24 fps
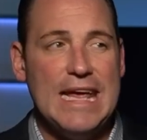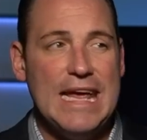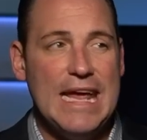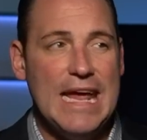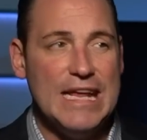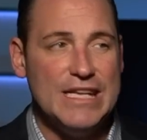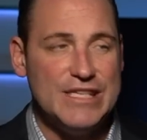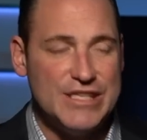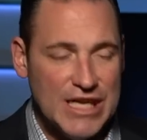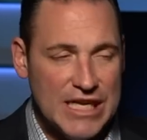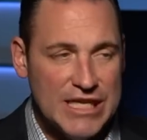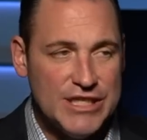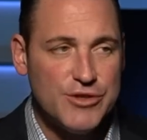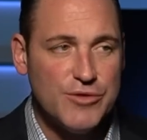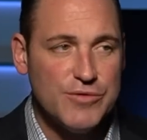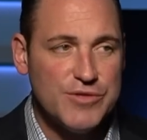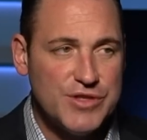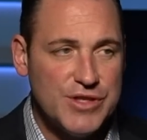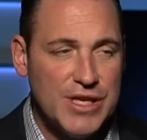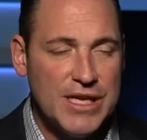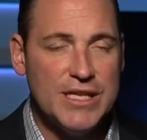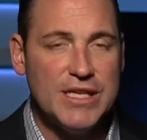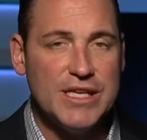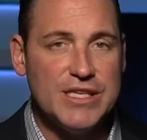It's
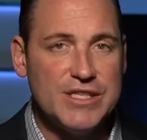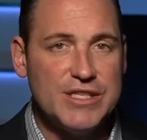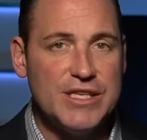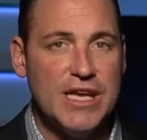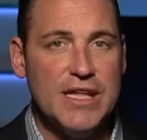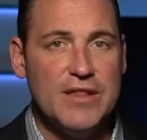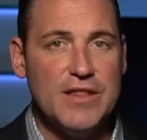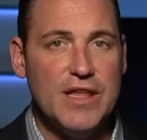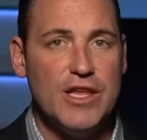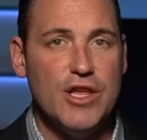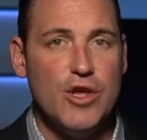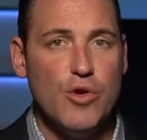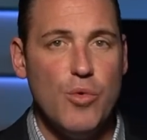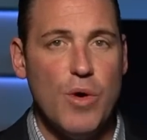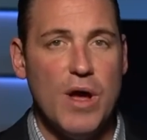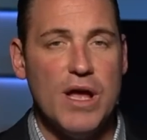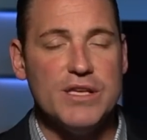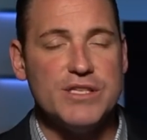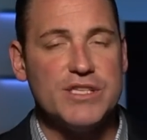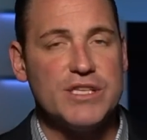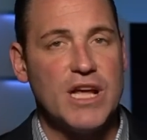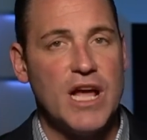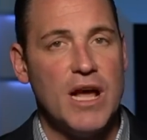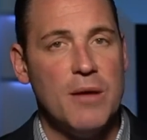interesting to see the
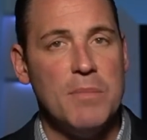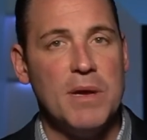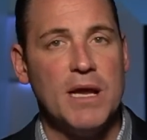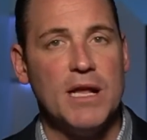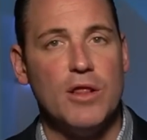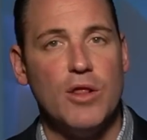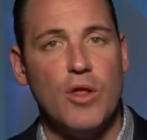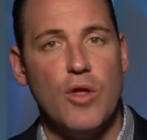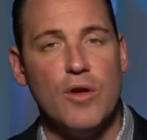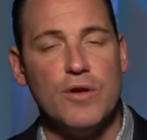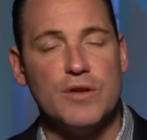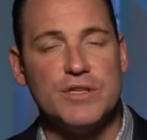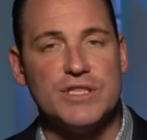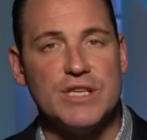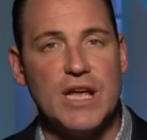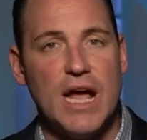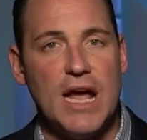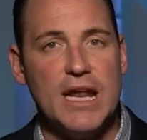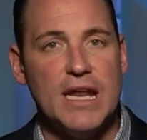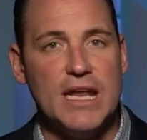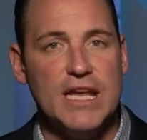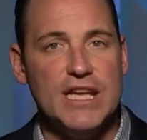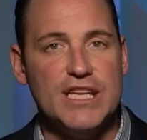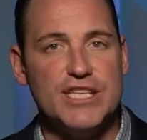U.S. coming
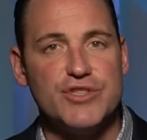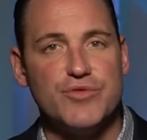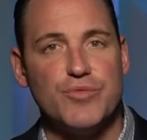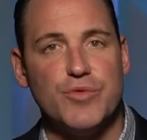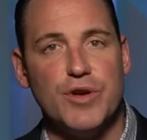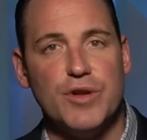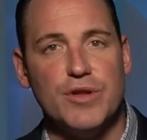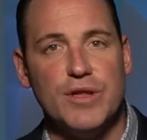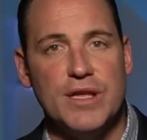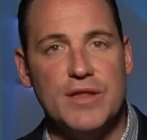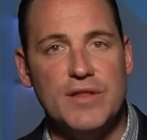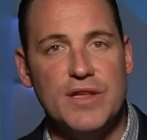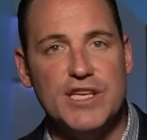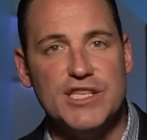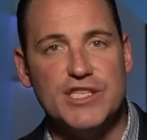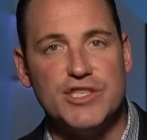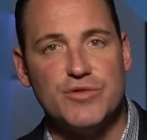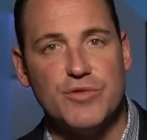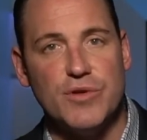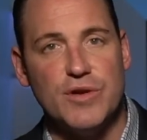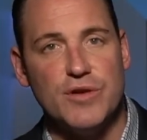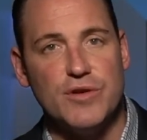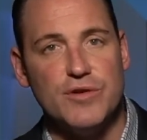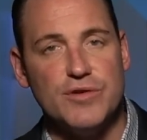alongside Israel in these
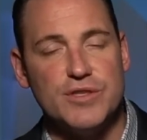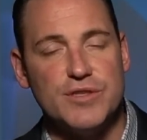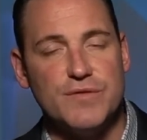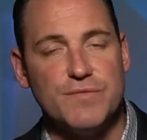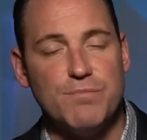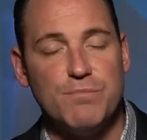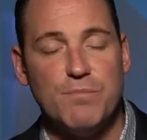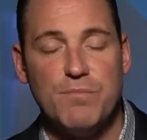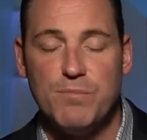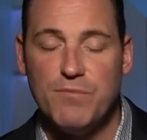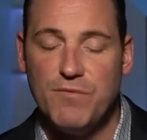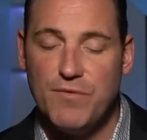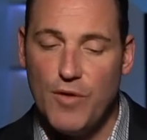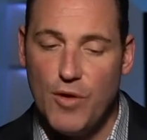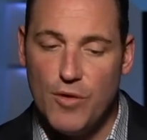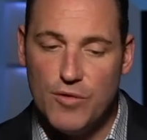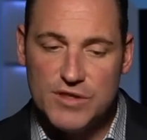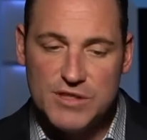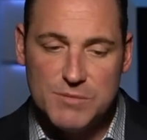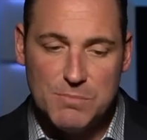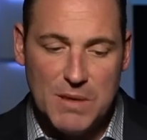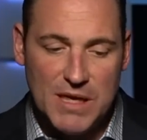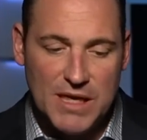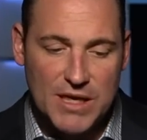drills,
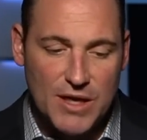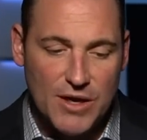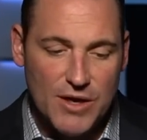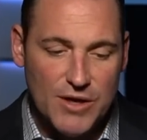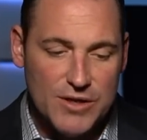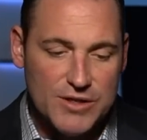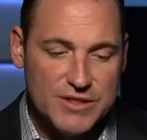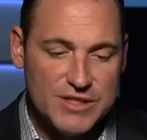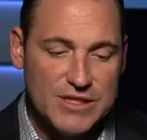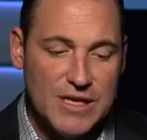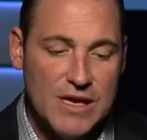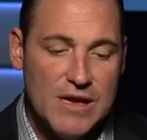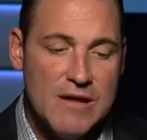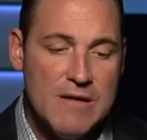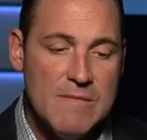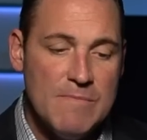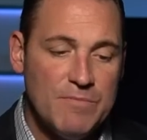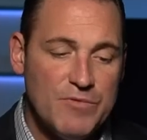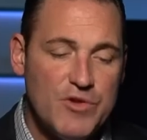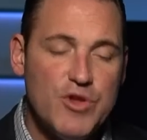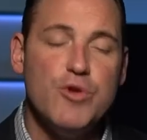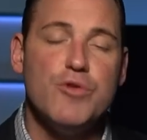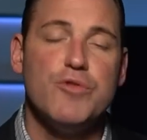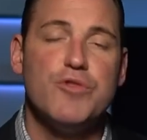folks, because
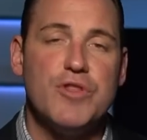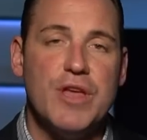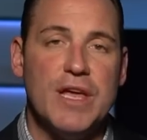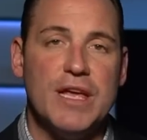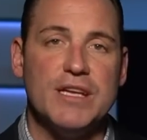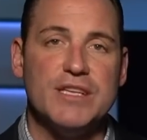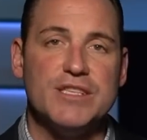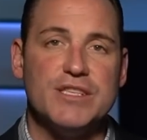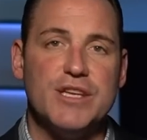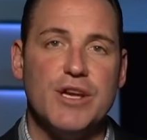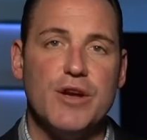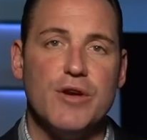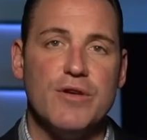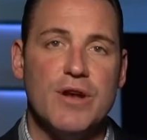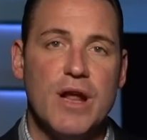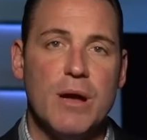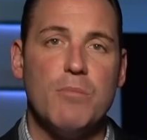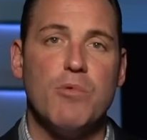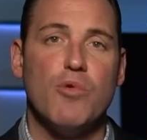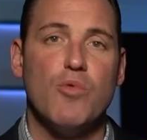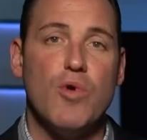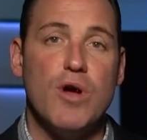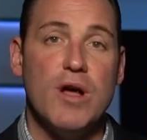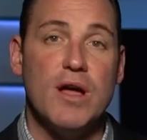two things here.
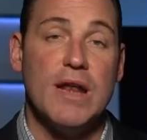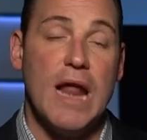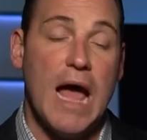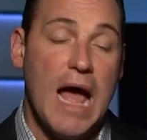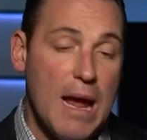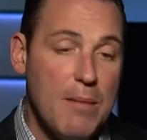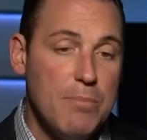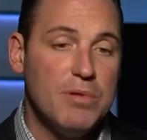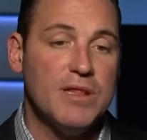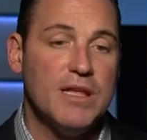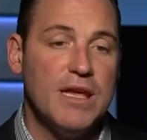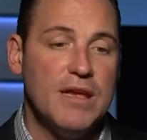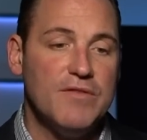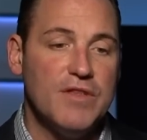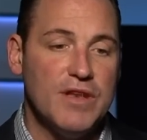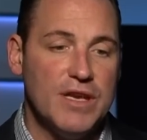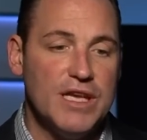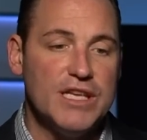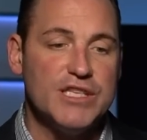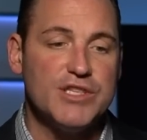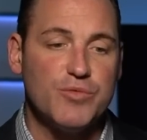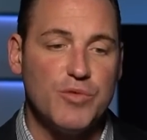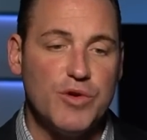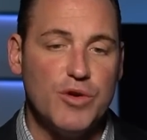Number one, I believe that
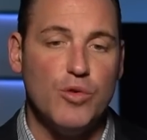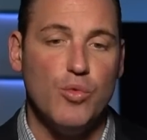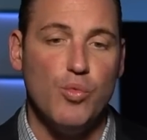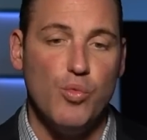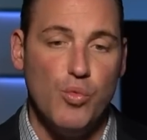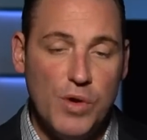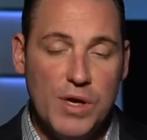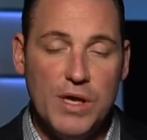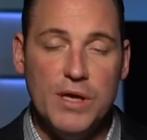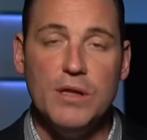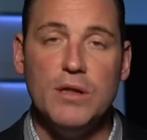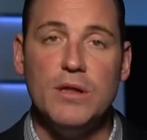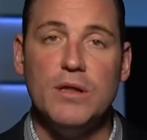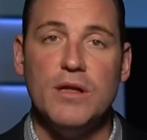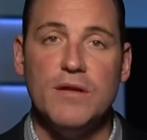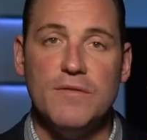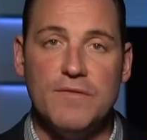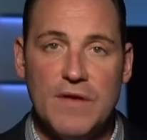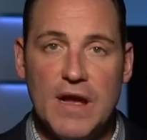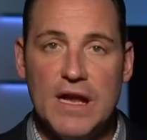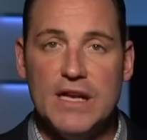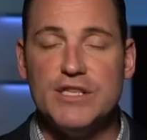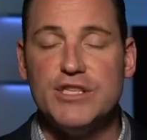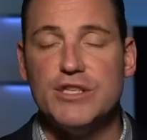Israel will
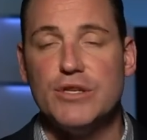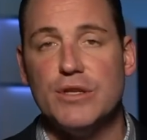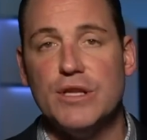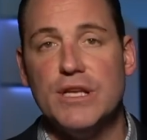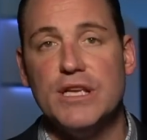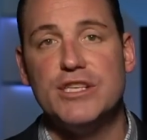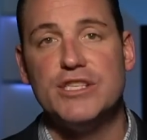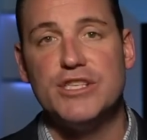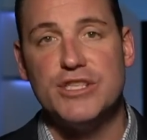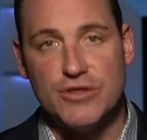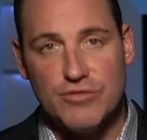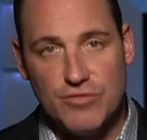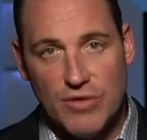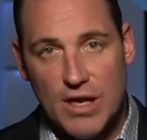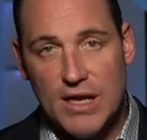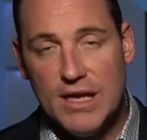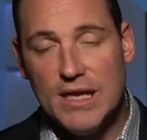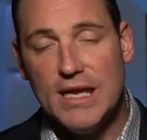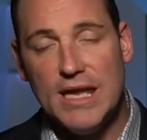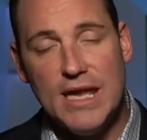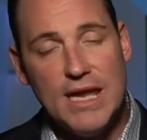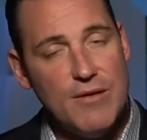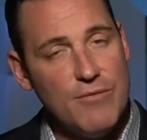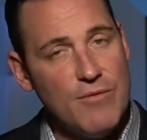eventually
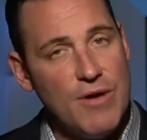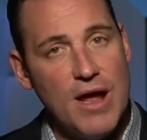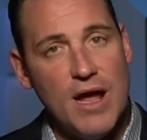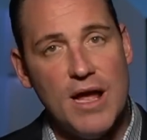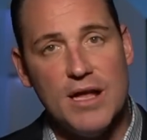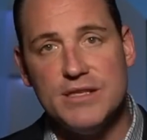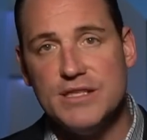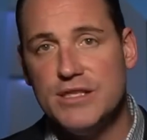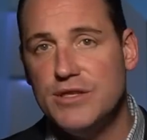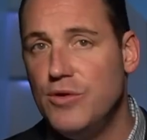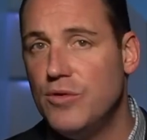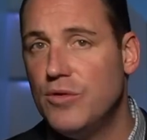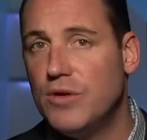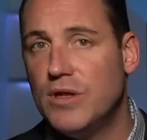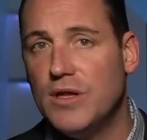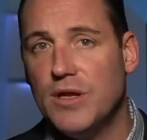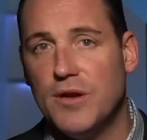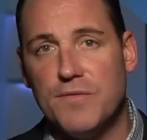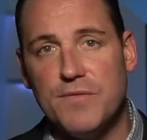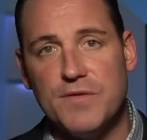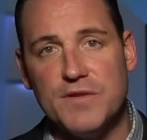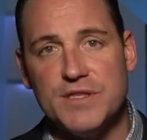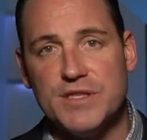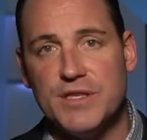strike Iran's
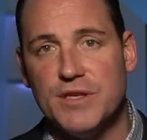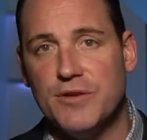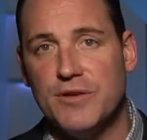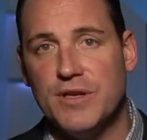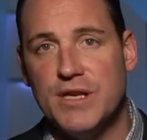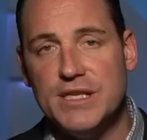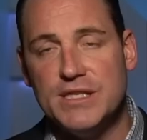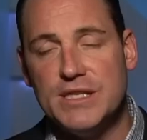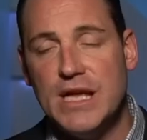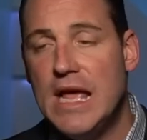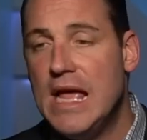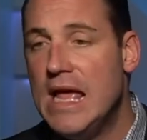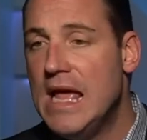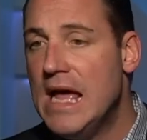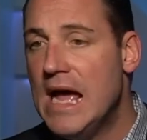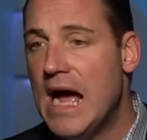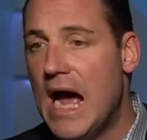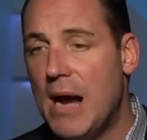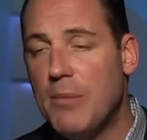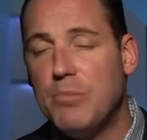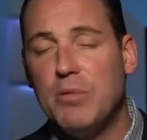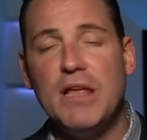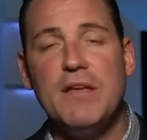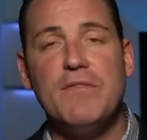nuclear facilities.
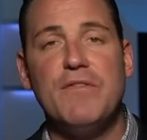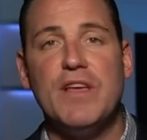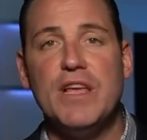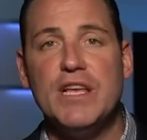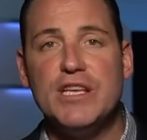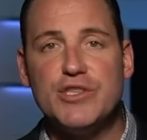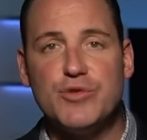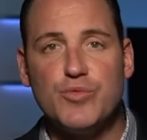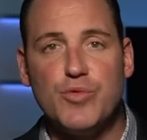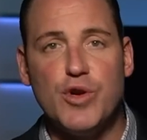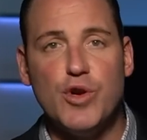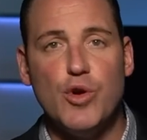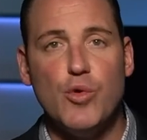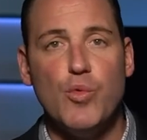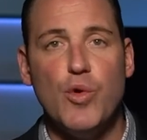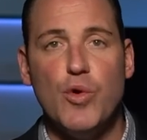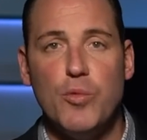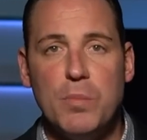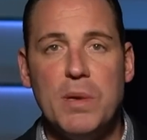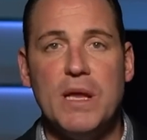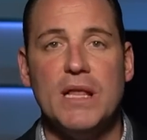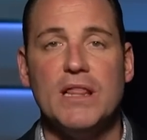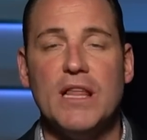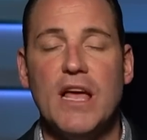I believe Israel will
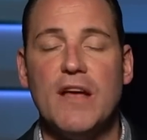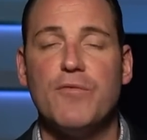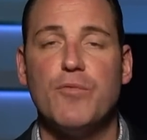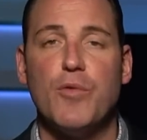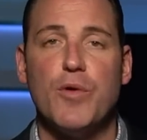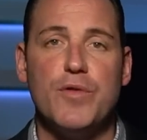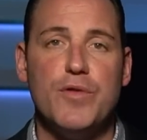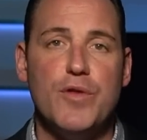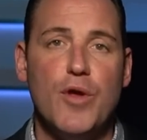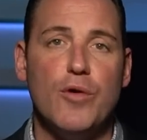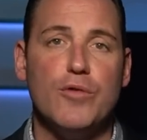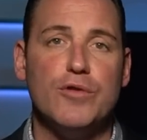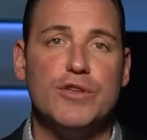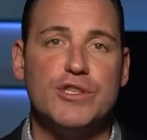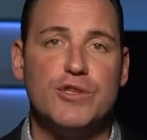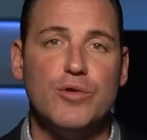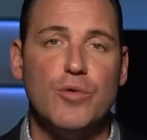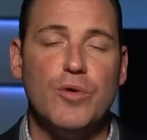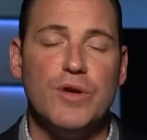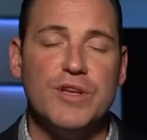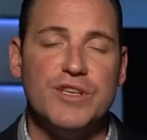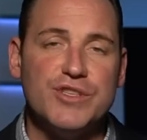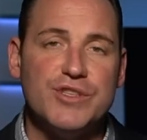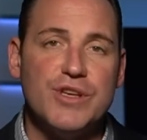be left with no
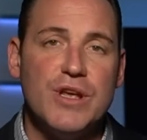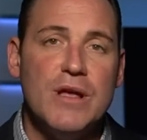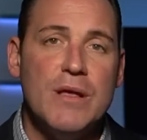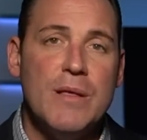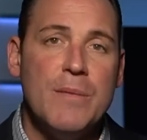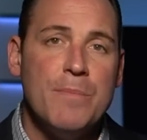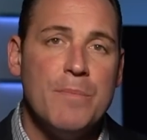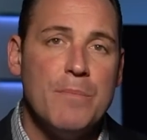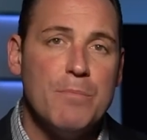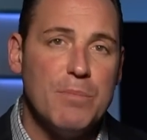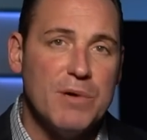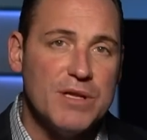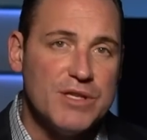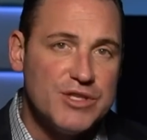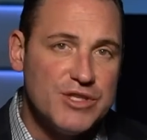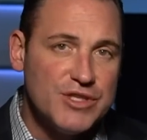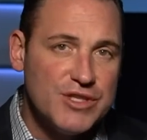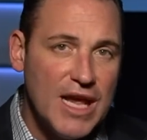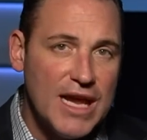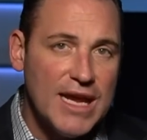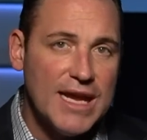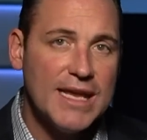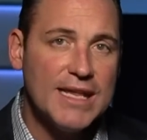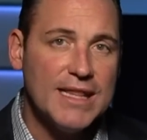choice. But
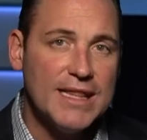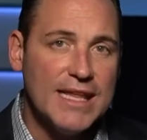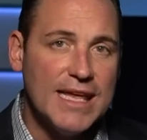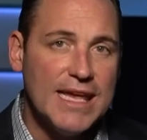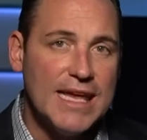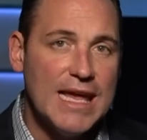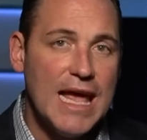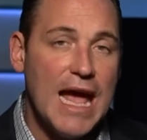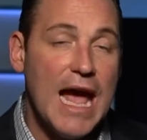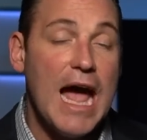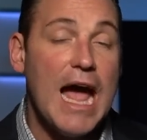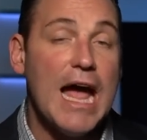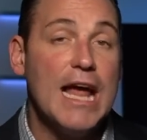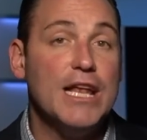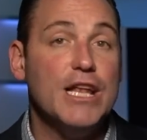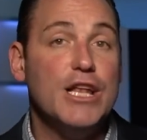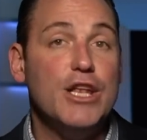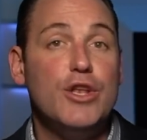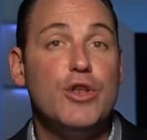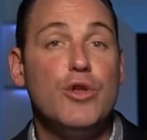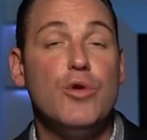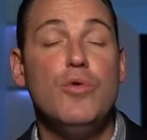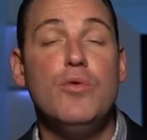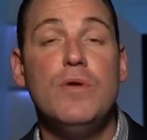secondly, I
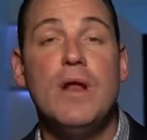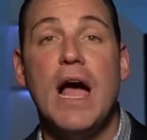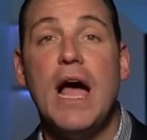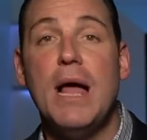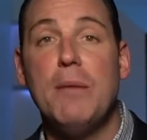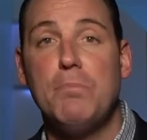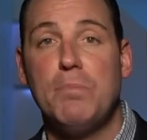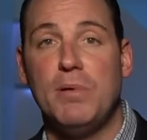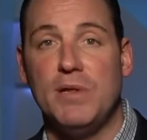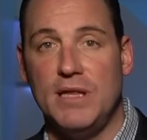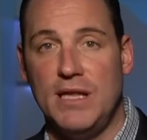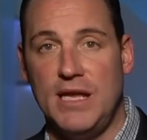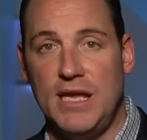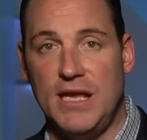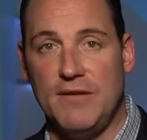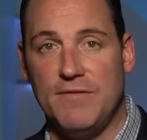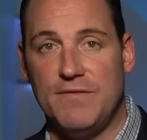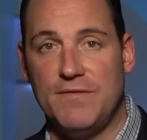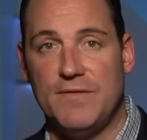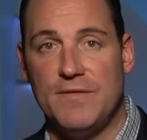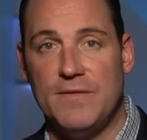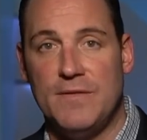do not believe,